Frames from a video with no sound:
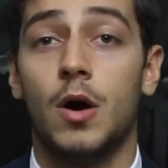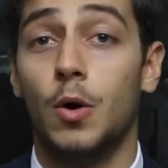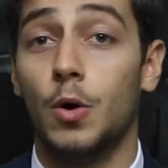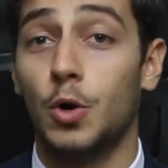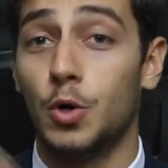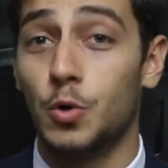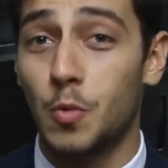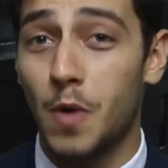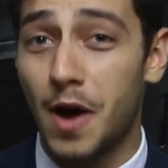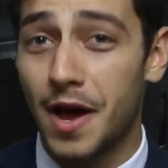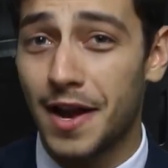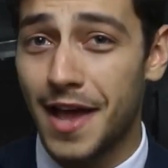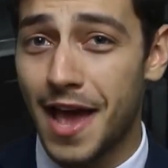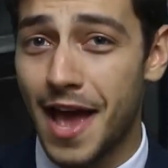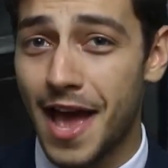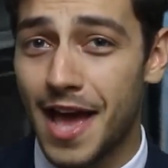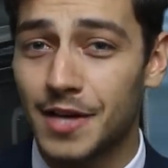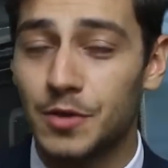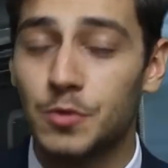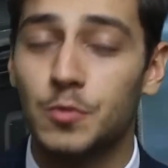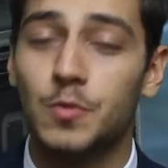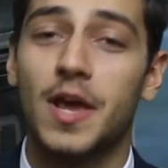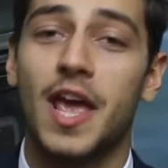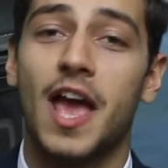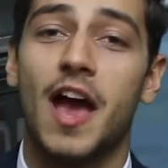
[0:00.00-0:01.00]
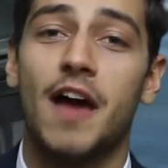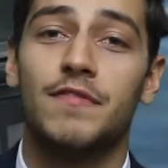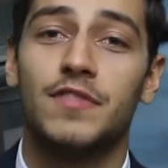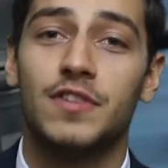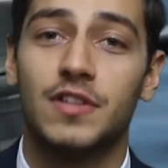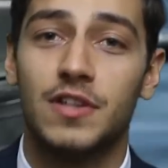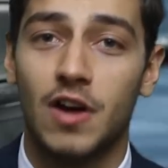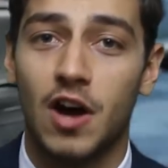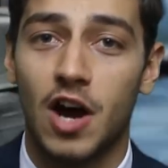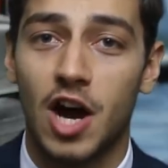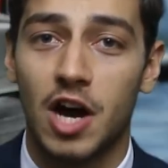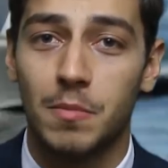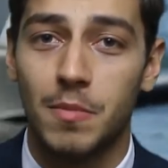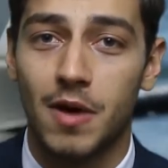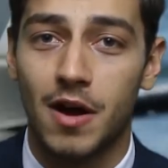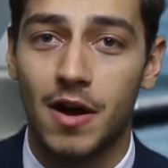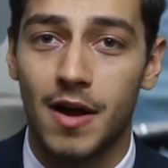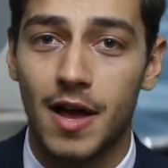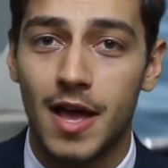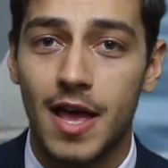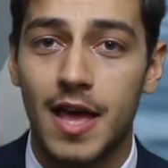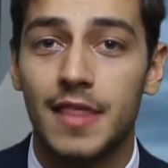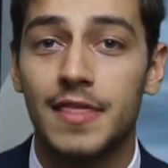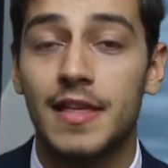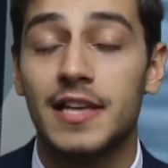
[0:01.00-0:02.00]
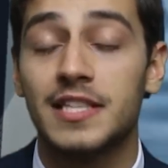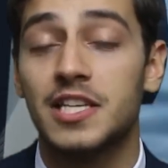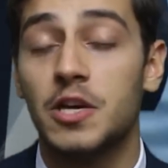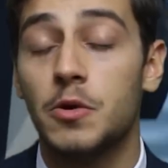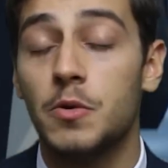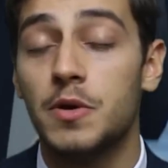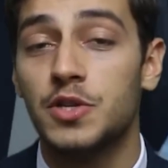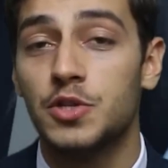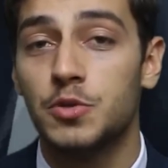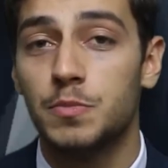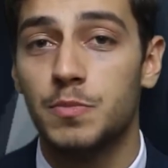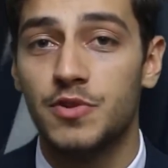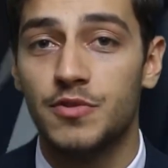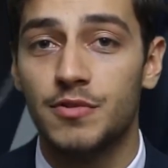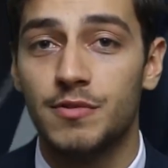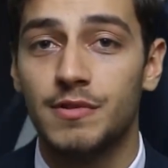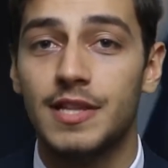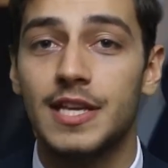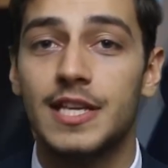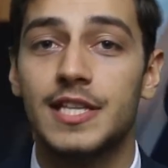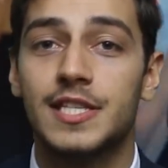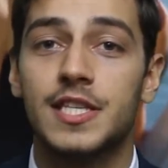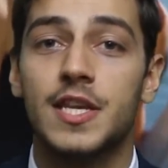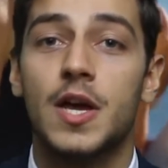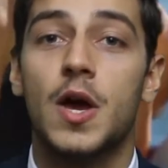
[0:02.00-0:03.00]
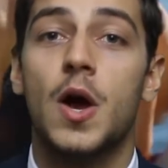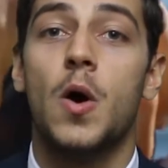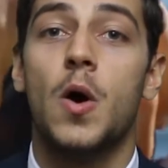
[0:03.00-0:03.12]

On one hand, we have the Karma that's going to be released